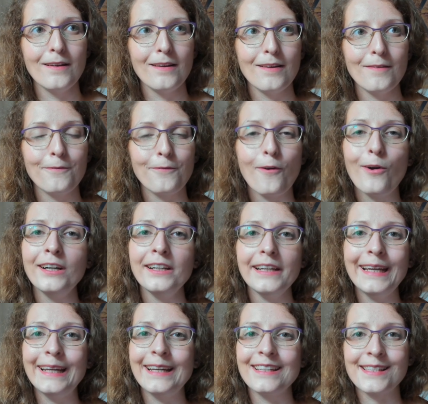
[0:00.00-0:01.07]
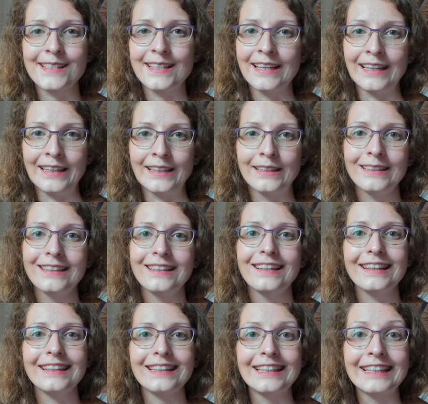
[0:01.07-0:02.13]
For it is good.
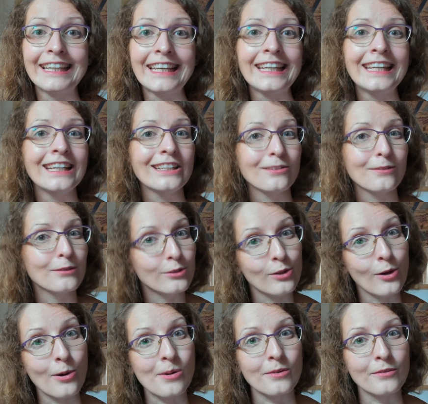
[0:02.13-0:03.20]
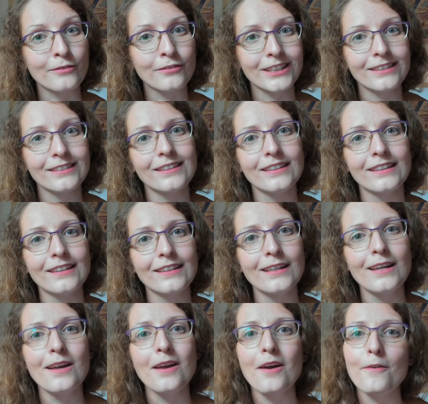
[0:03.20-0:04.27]
Ki tov.
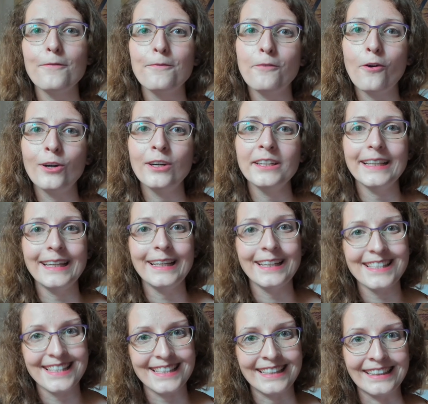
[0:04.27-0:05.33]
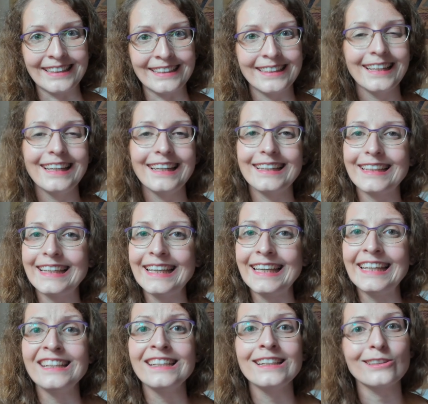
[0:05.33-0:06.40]
For it is good.
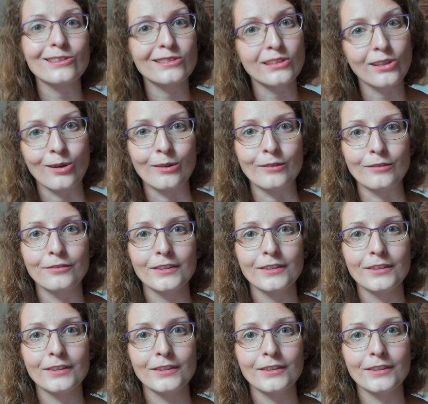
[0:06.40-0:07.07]
Ki tov.